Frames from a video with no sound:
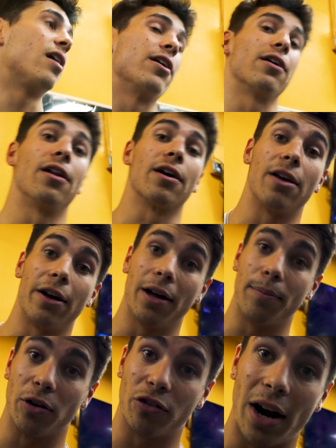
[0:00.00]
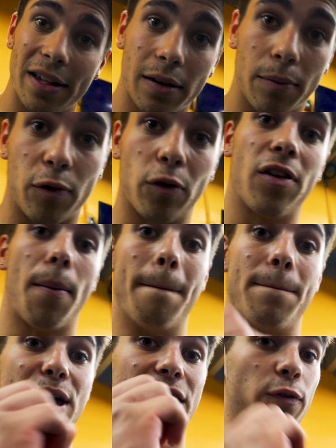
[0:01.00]
how you're gonna cook up your triceps for some
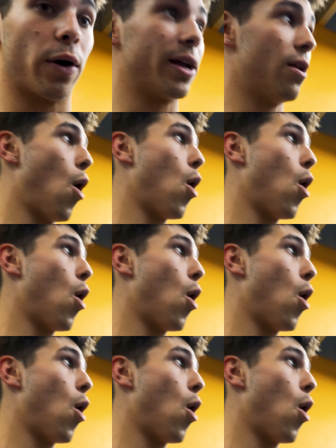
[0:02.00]
big freaking